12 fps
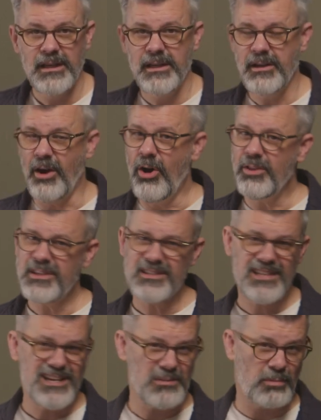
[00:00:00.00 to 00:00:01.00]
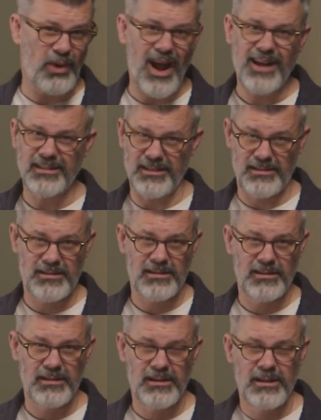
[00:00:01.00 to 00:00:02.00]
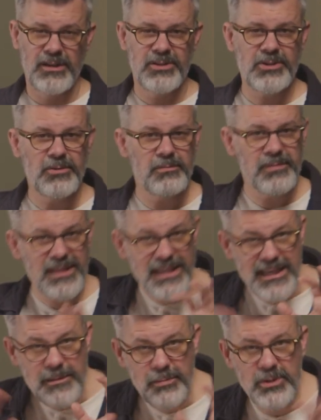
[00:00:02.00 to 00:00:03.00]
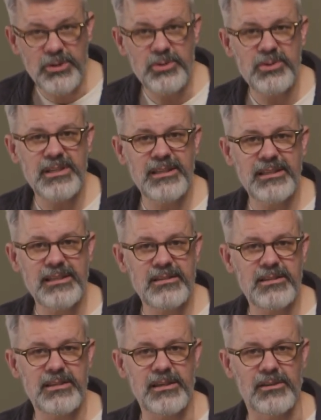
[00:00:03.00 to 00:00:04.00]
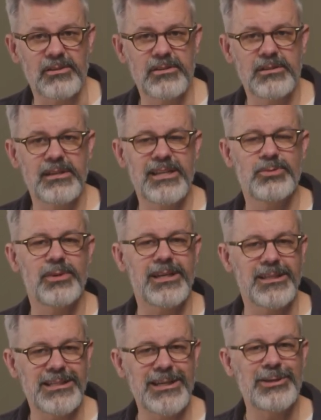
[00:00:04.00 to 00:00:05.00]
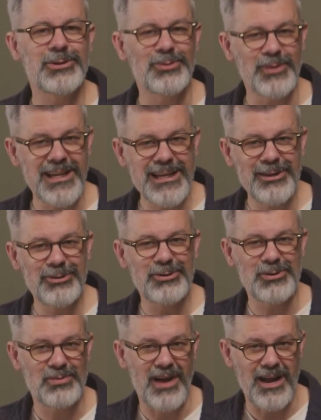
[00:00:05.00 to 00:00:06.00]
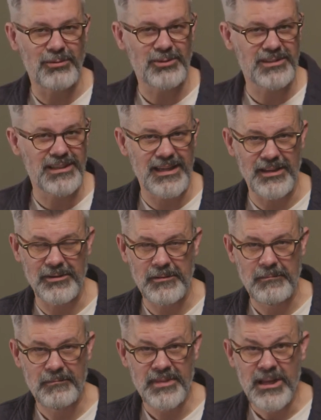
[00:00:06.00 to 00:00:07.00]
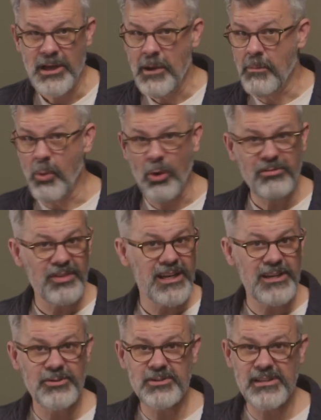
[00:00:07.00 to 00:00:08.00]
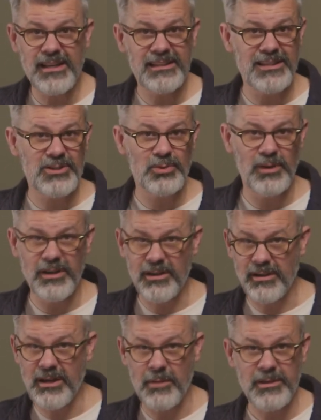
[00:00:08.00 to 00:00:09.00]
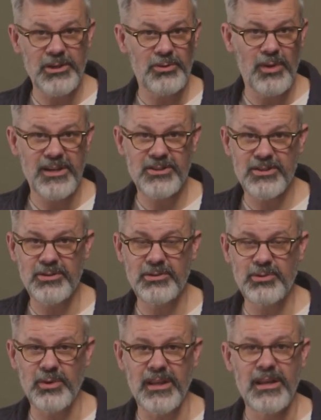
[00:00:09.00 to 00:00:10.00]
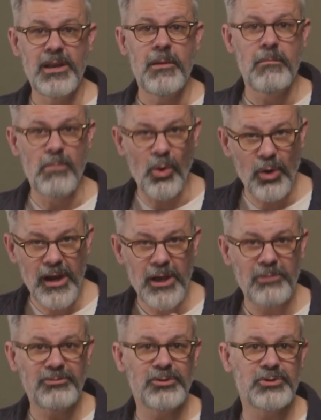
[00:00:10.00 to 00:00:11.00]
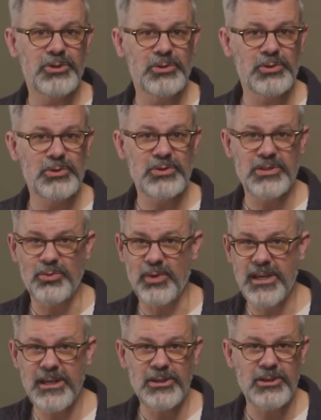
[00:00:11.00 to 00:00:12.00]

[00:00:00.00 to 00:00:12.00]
Now, all this takes practice. So keep using these skills as we continue reading through the Bible together. More videos like this one are coming your way soon with more helpful tools that we can